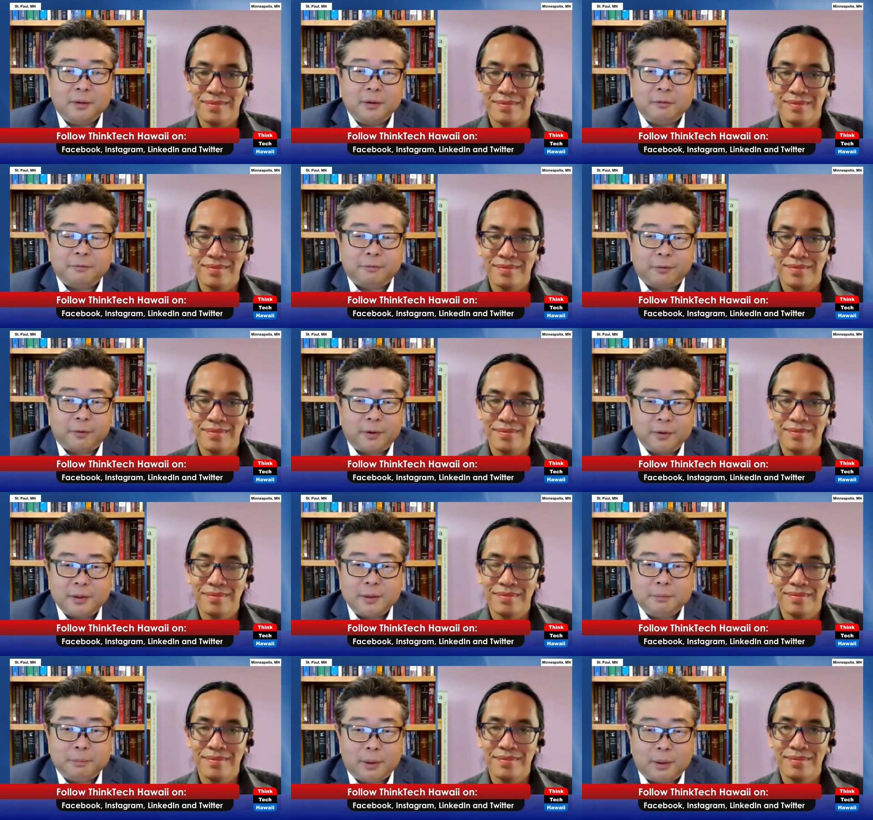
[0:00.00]
Speaker 1: the first
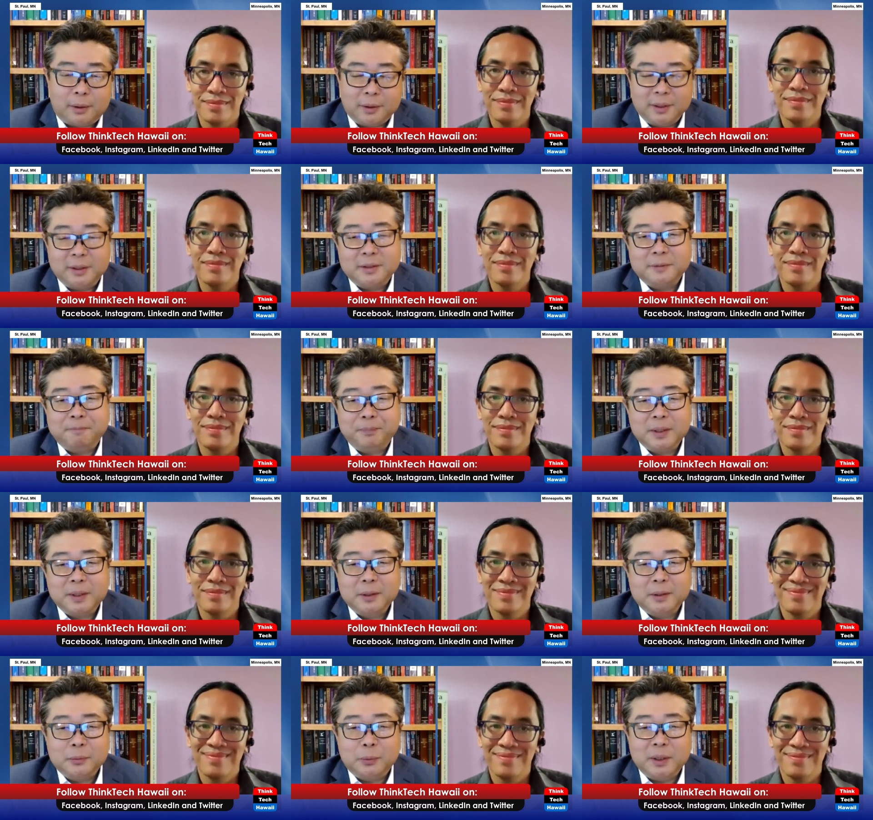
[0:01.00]
poet
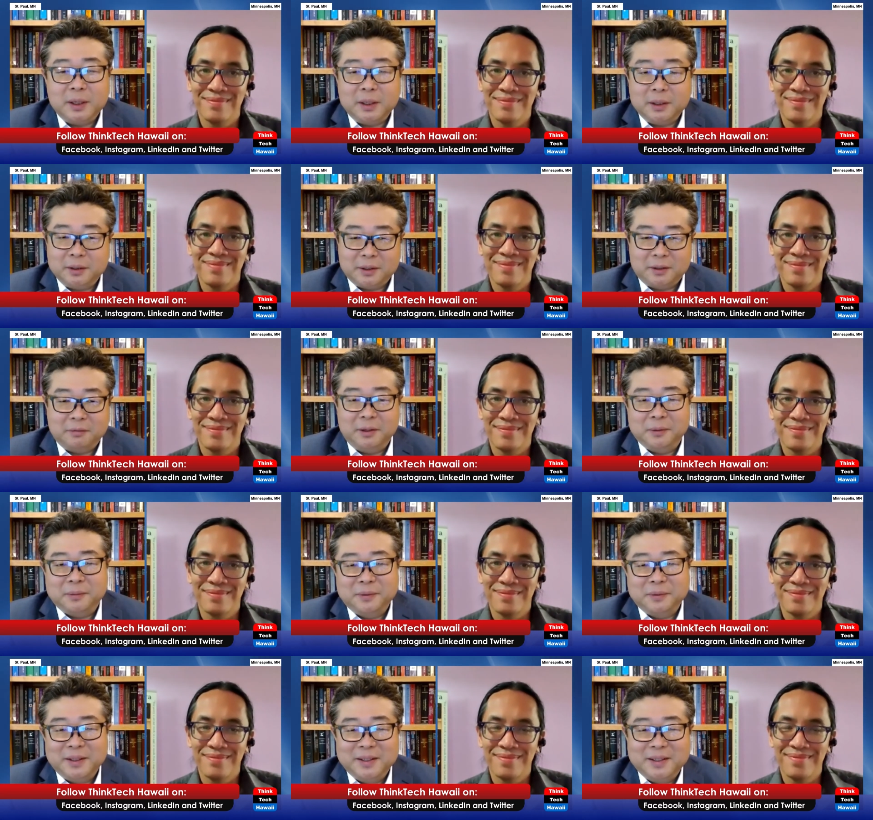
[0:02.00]
we interviewed
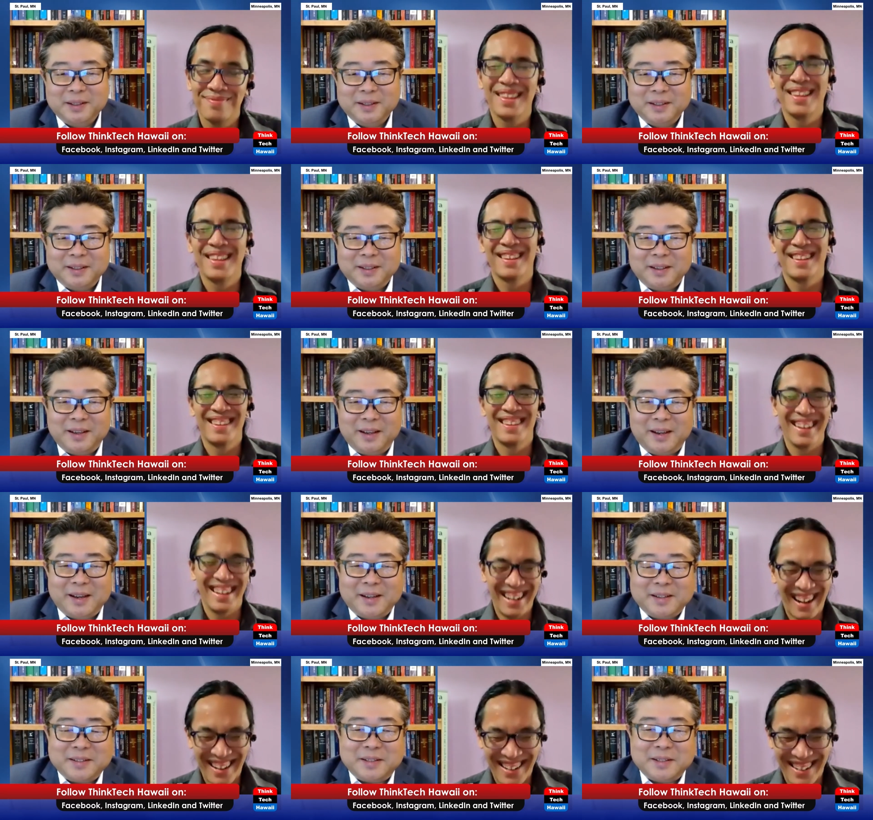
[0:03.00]

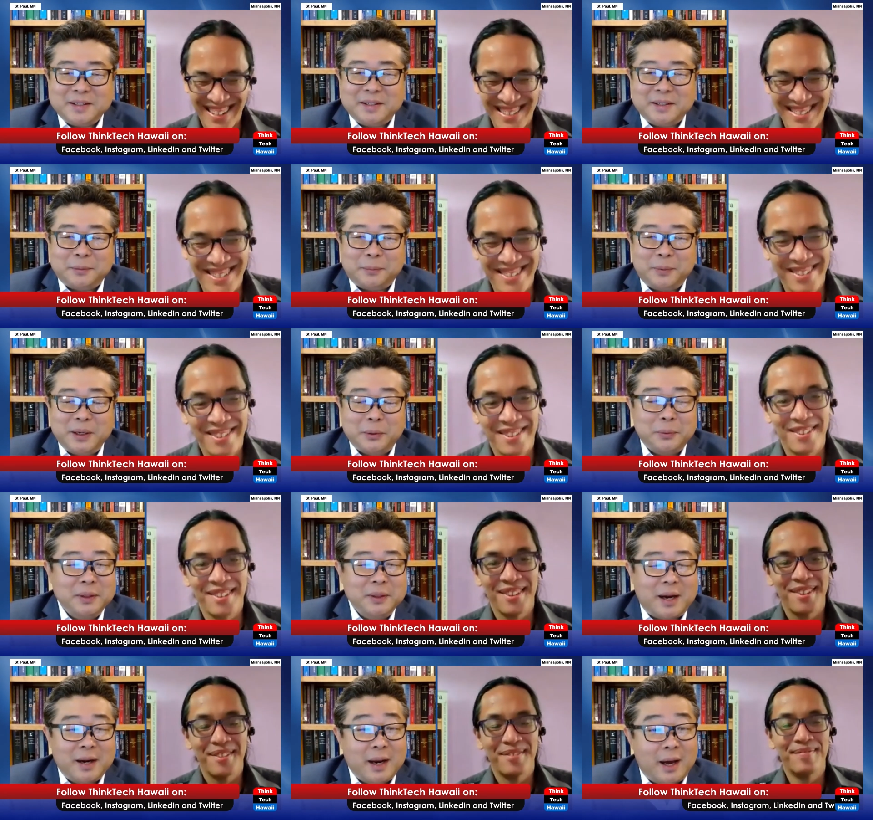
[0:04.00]
and uh, we don't
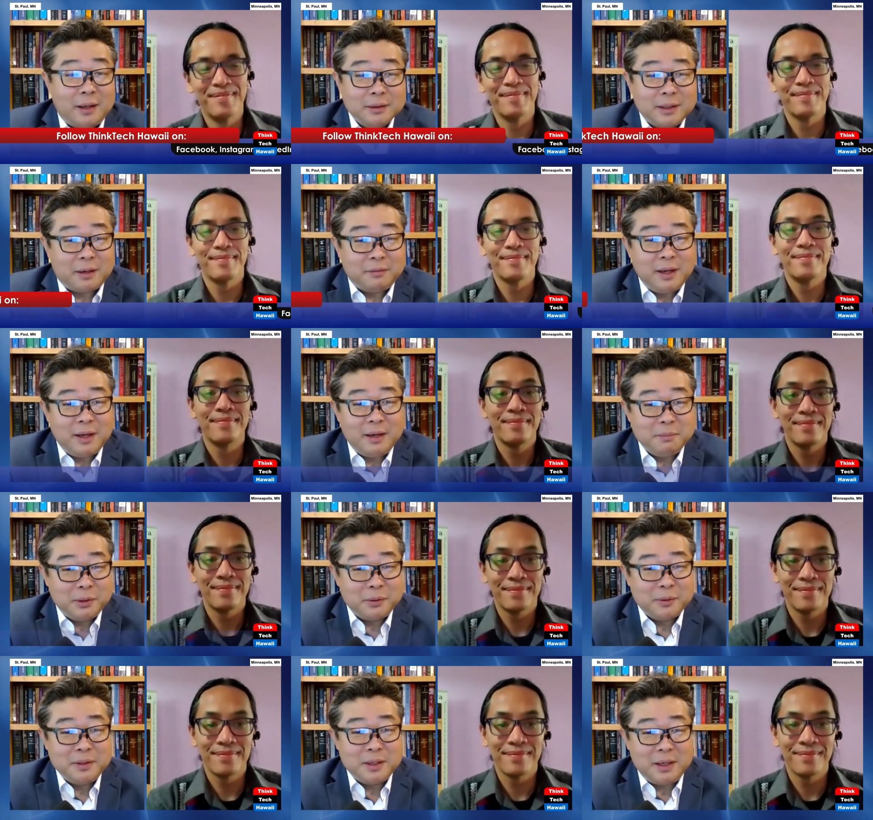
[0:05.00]
have a lot hmm. of
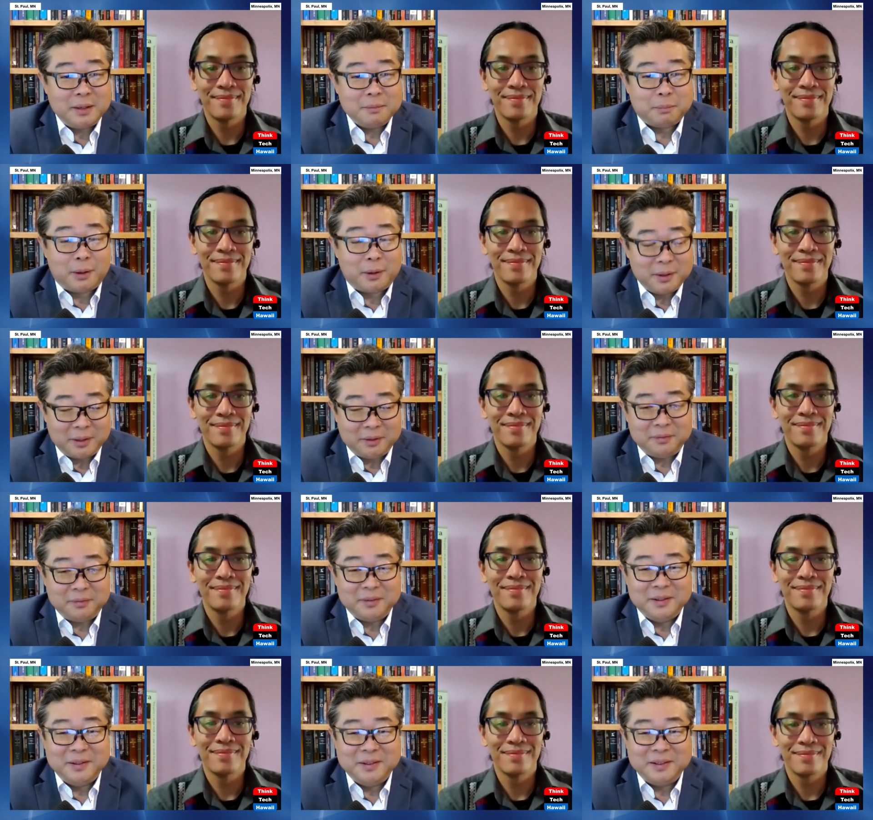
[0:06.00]
immigrant points
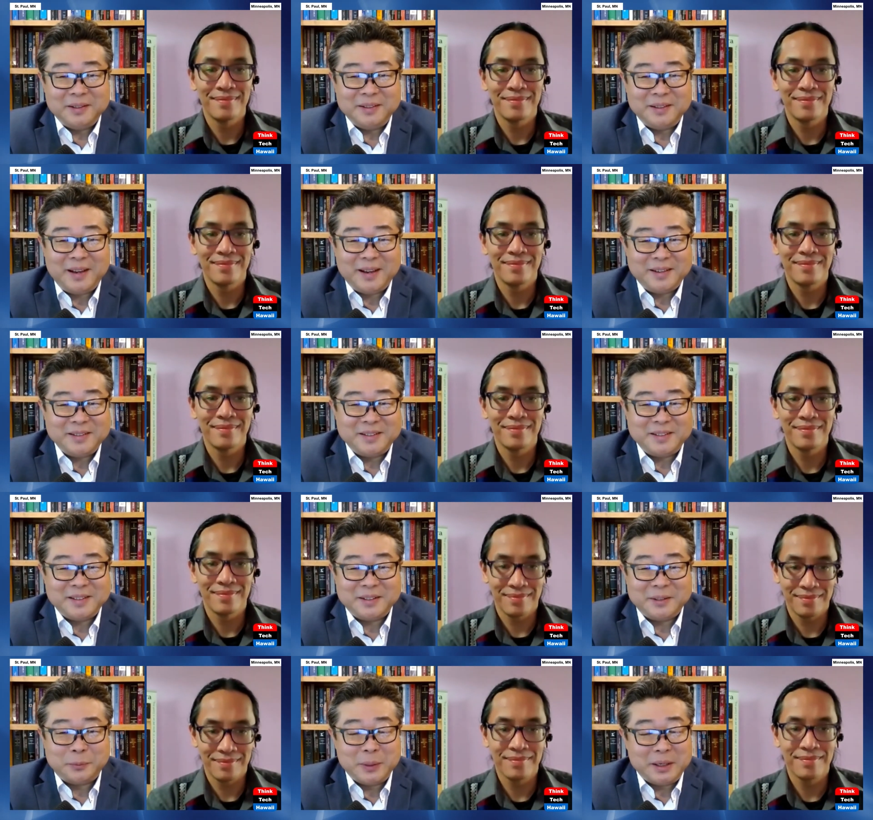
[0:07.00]
and
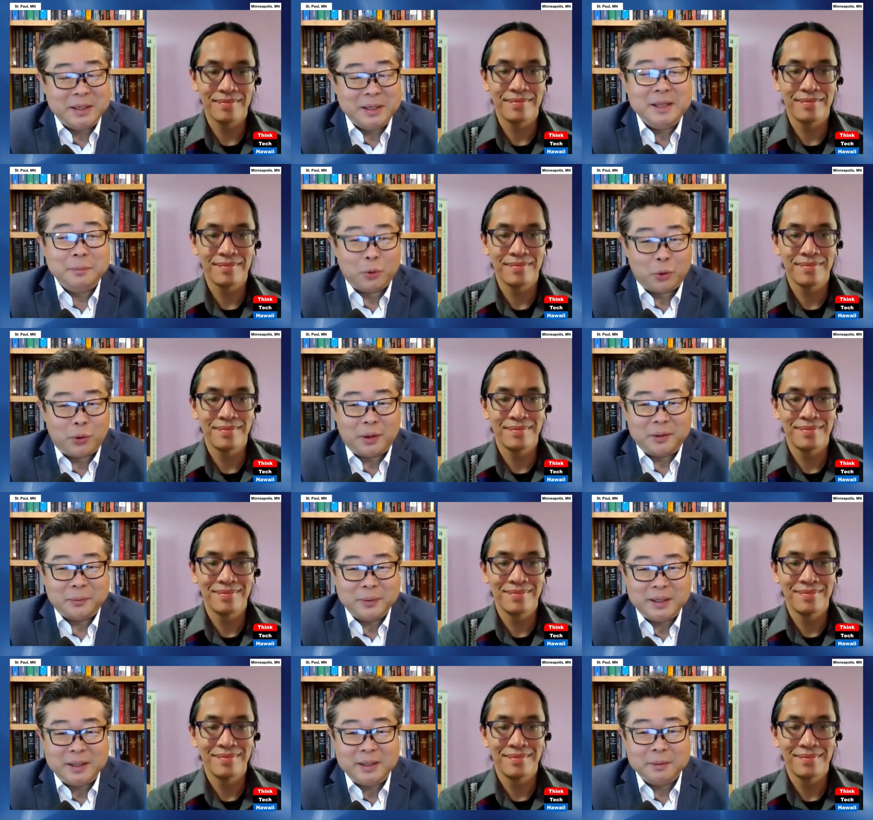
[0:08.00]
uh, we need more.
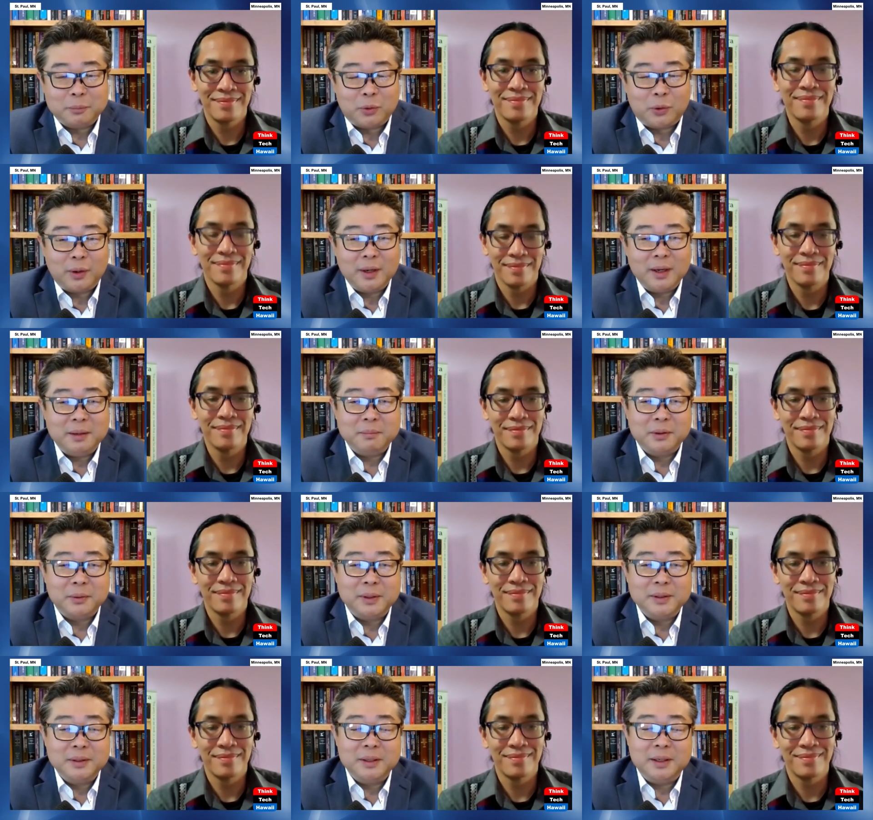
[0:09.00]
We need more
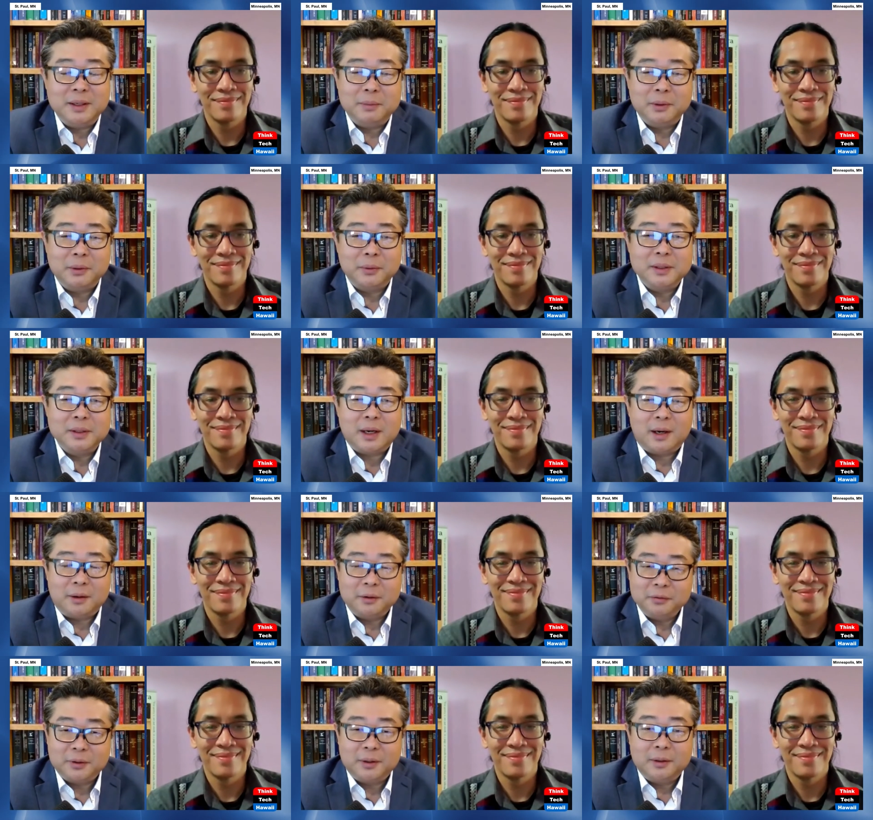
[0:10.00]
immigrant immigrant
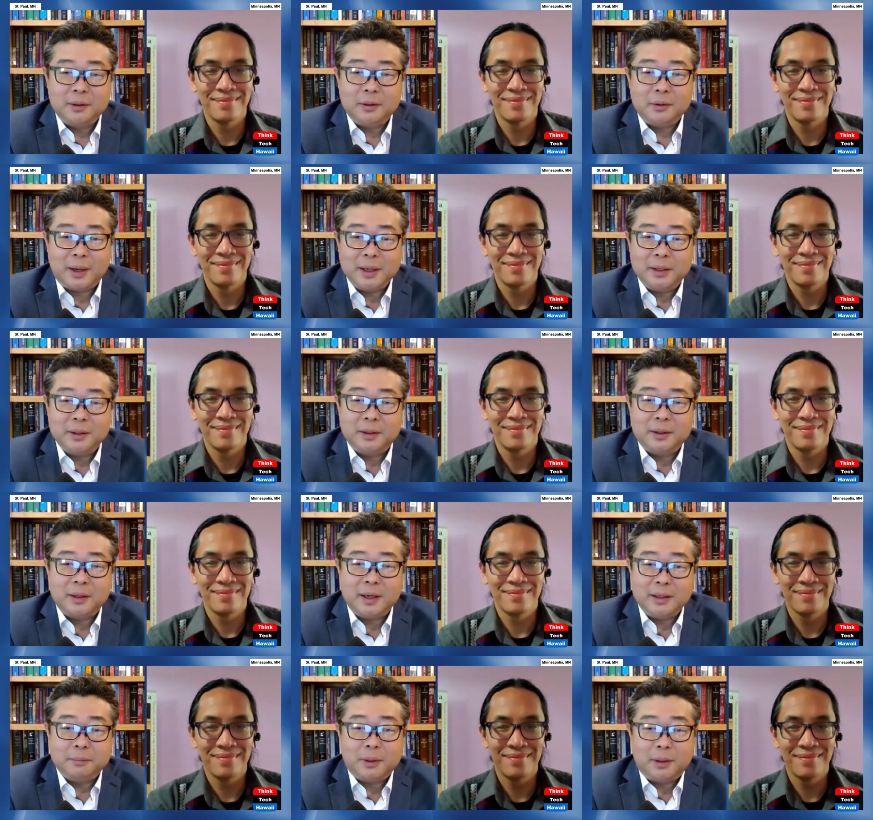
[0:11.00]
author, writer,
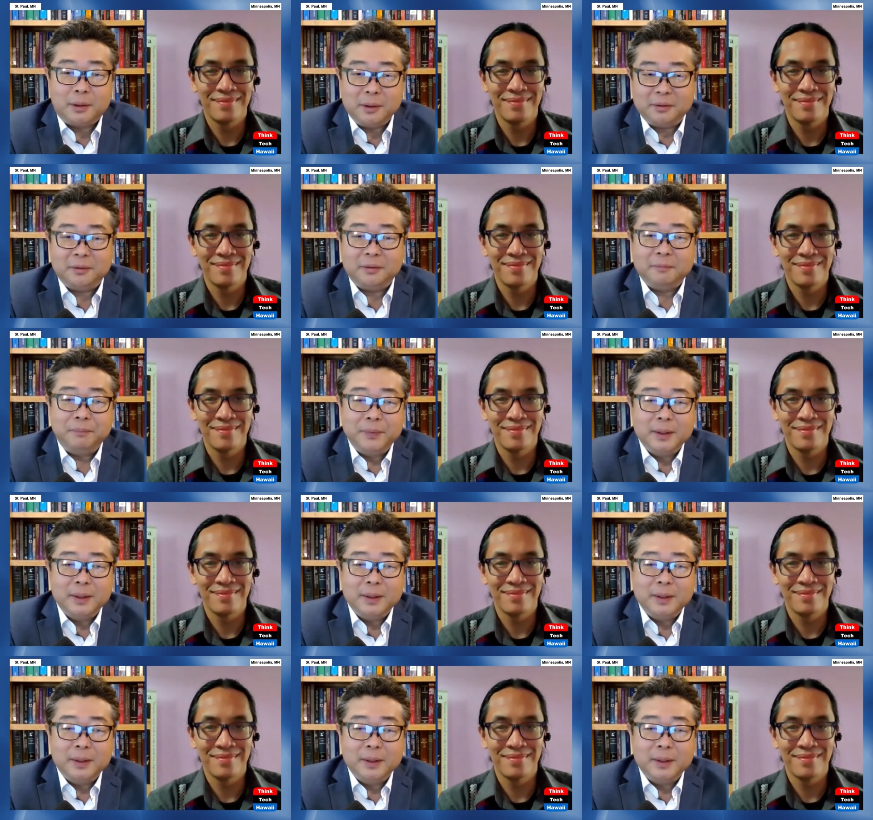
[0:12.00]
and poets.